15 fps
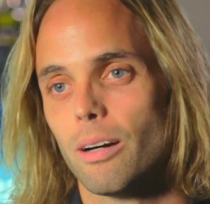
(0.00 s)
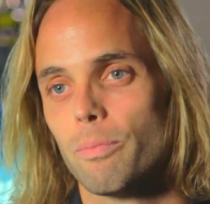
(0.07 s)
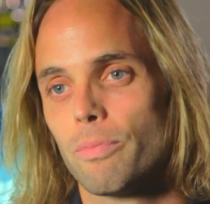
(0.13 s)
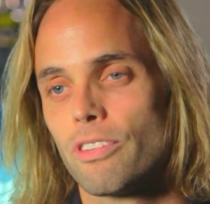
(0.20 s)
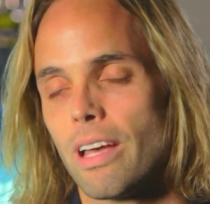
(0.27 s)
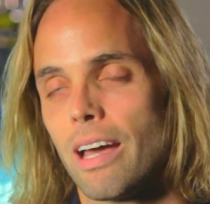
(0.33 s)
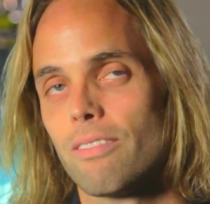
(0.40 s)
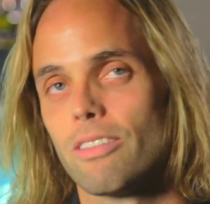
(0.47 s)

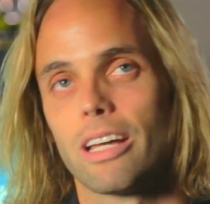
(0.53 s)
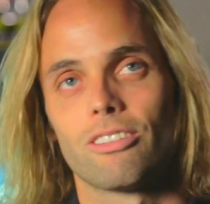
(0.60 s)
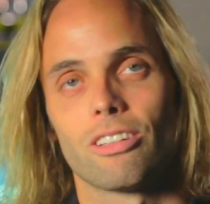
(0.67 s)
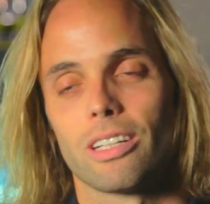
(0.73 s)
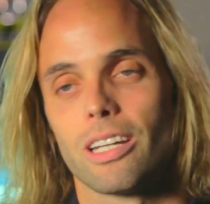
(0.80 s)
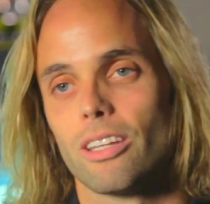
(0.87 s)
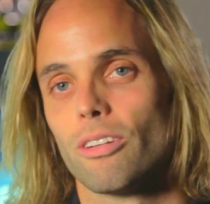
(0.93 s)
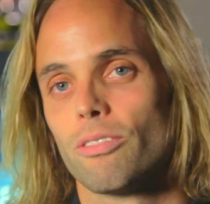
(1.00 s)
To have that
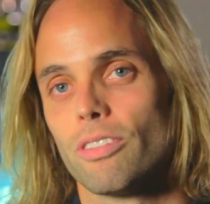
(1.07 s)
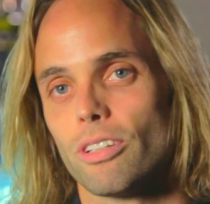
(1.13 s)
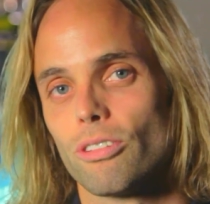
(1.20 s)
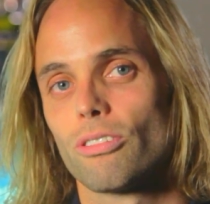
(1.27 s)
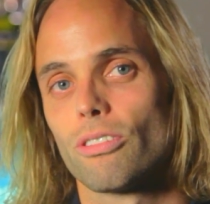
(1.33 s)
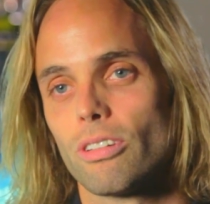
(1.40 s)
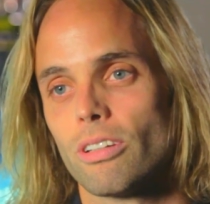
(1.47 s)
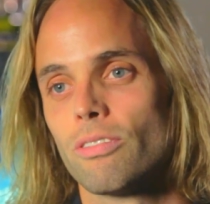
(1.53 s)
together
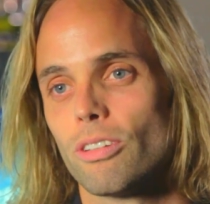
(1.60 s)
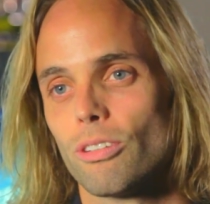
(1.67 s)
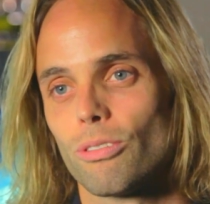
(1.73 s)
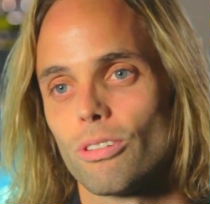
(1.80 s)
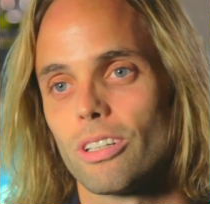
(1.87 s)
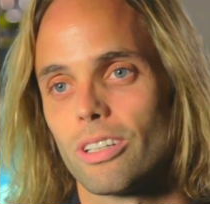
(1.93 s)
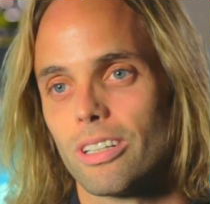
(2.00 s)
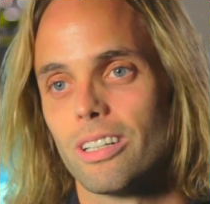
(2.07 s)
feels
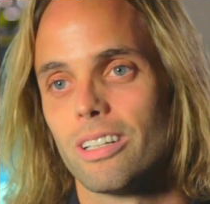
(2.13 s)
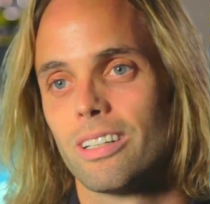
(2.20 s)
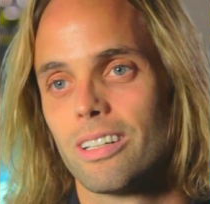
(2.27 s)
really good.